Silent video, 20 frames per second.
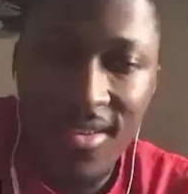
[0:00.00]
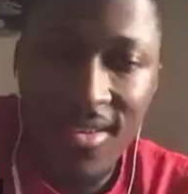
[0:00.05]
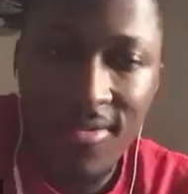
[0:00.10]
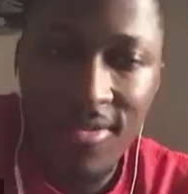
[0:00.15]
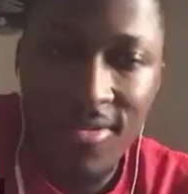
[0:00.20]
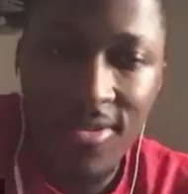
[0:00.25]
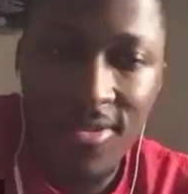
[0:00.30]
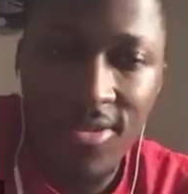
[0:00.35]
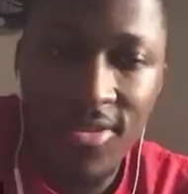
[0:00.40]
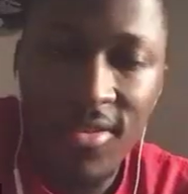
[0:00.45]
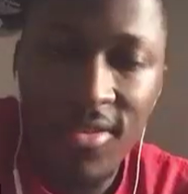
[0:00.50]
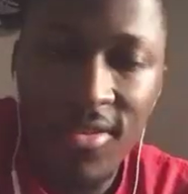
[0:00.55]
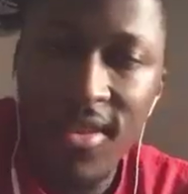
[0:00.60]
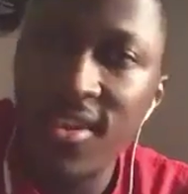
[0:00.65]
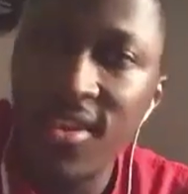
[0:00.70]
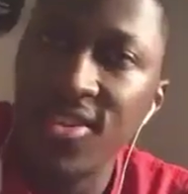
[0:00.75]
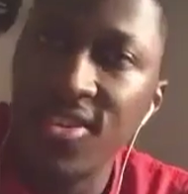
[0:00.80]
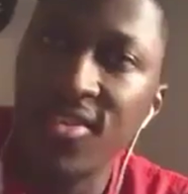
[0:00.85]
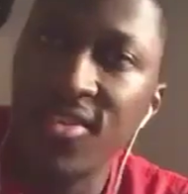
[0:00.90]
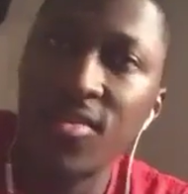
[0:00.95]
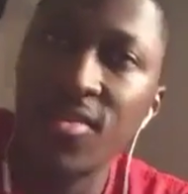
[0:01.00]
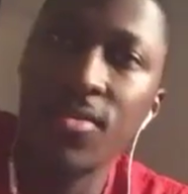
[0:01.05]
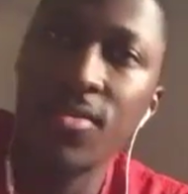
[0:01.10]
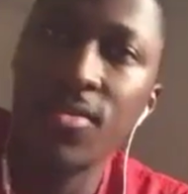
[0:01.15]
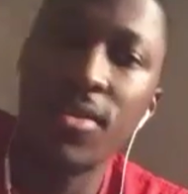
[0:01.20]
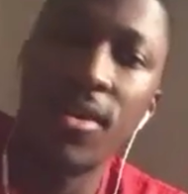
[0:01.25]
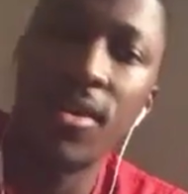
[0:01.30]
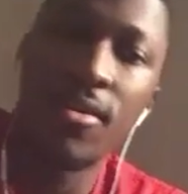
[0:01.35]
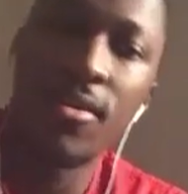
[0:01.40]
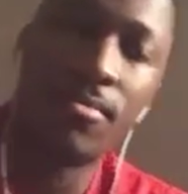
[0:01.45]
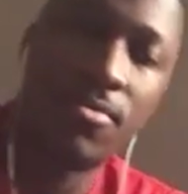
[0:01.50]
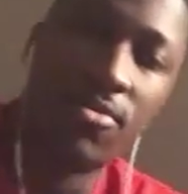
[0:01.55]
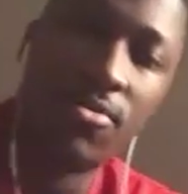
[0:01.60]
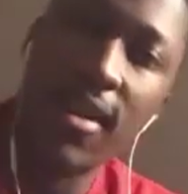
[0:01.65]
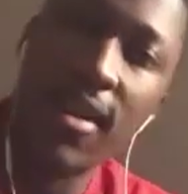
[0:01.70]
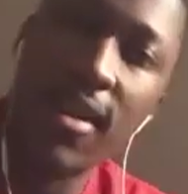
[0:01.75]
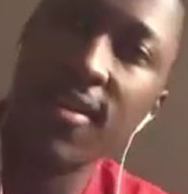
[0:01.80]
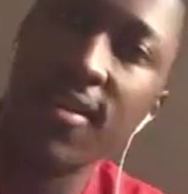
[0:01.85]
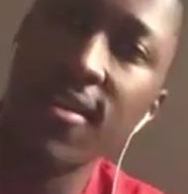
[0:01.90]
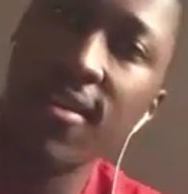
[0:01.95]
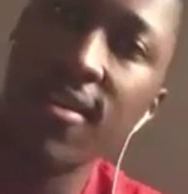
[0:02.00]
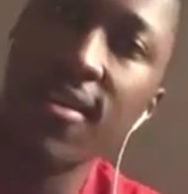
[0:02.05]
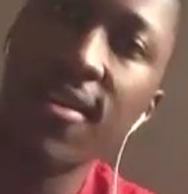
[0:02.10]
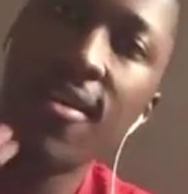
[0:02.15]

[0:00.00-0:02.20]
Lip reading: usually it's just, trying to